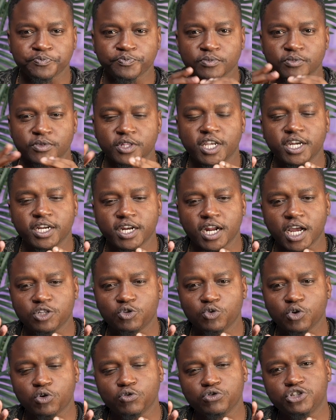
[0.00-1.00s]
Then as
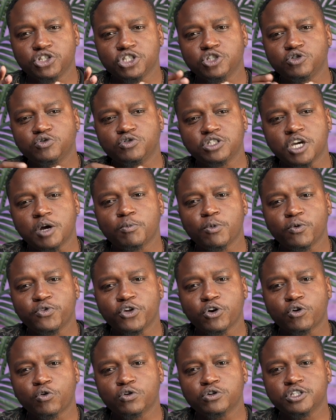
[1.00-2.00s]
we continue, some of the
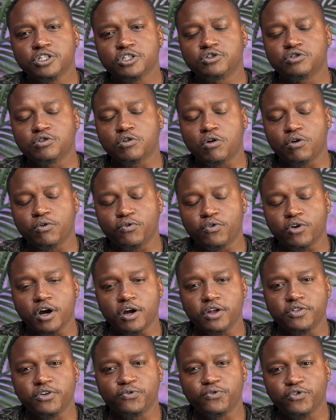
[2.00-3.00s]
causes of
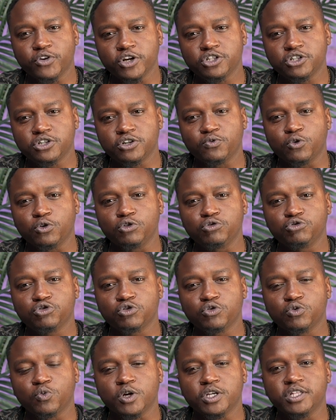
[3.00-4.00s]
the French
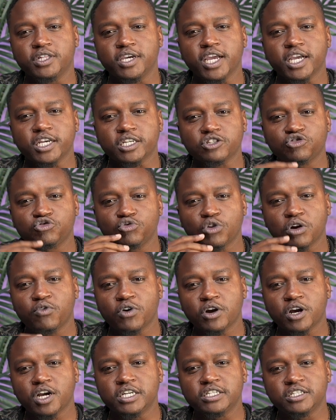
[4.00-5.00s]
Revolution were the
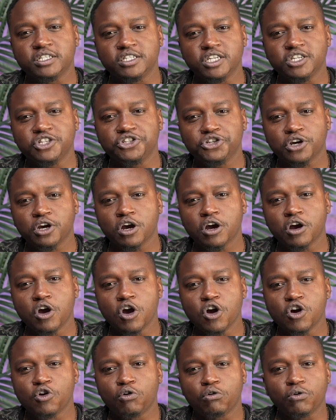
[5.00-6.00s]
extravagant nature
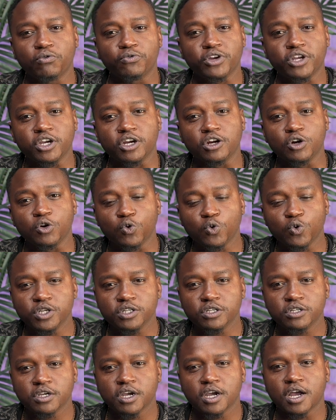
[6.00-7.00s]
of King
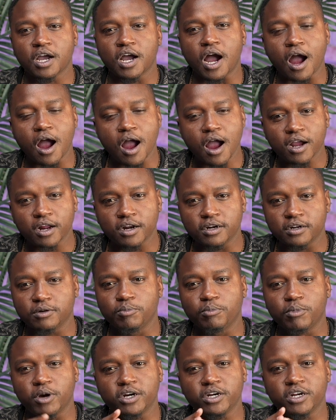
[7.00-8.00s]
Louis and
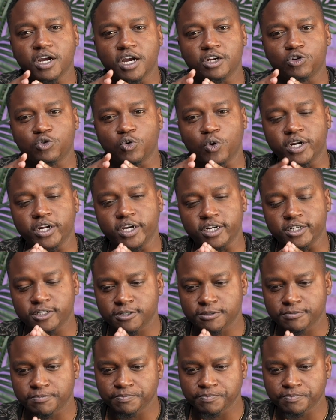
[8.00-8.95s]
Marie Antoinette.